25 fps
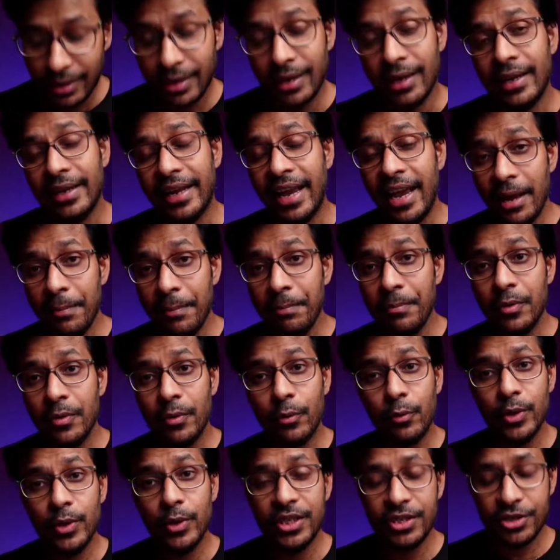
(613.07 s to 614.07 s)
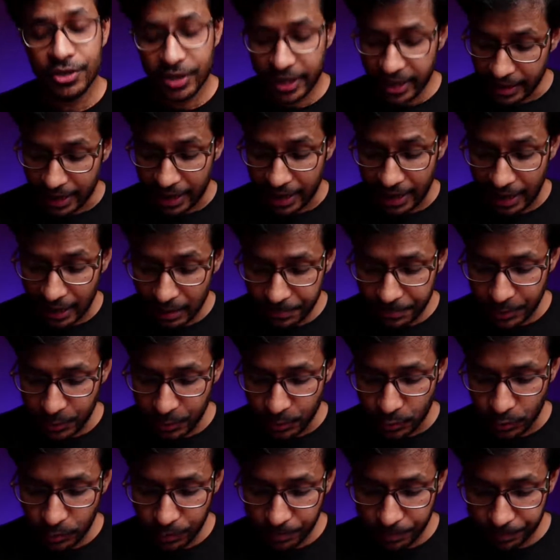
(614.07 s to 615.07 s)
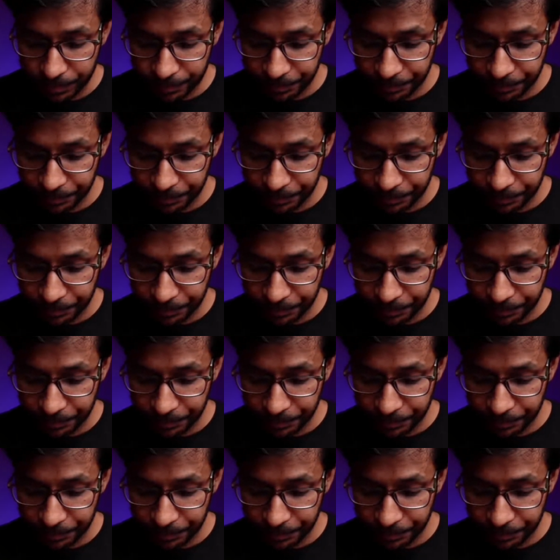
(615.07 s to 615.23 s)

An app which can help you